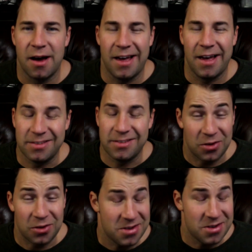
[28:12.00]
as you,
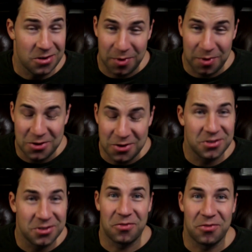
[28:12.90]
have been using it
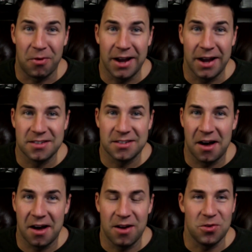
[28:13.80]
for ranked, uh, and
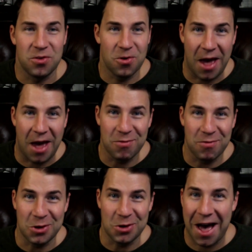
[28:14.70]
if you don't have it, you
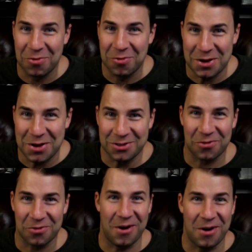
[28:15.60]
haven't been using it for
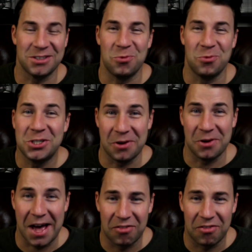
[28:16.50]
ranked and wish you
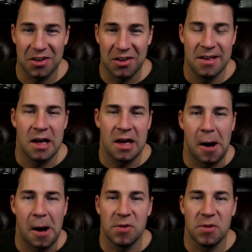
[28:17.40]
have.
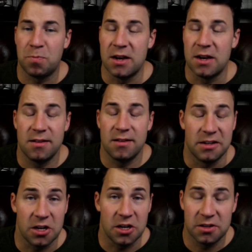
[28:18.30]
Um, it's been
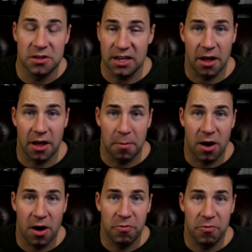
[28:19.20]
continued to see a lot of
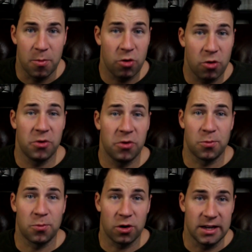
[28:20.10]
buff, but more most
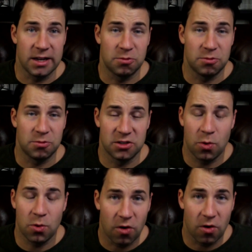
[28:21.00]
importantly, it's been so
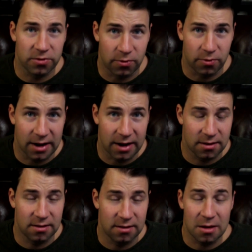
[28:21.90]
involved in ranked. It
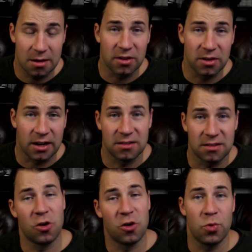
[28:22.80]
seems like Nintendo
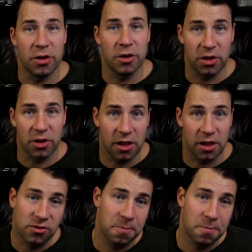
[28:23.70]
really, really loves it.